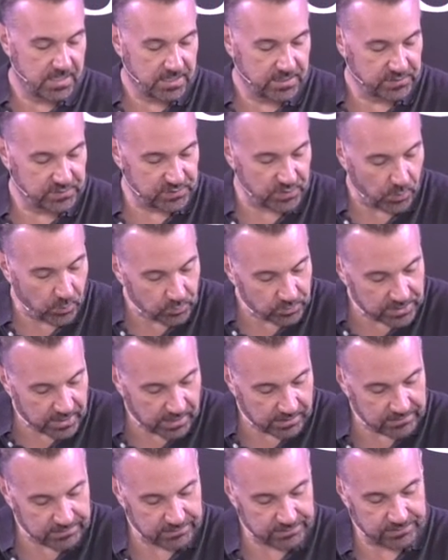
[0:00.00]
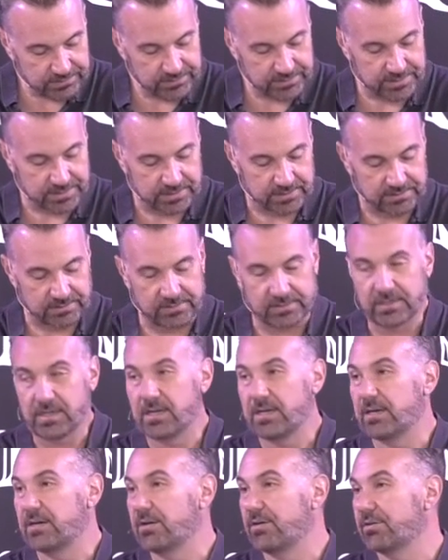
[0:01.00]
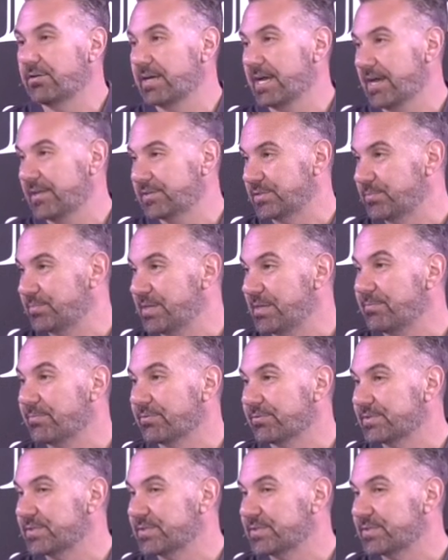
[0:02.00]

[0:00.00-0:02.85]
stone cutters and all kinds of people.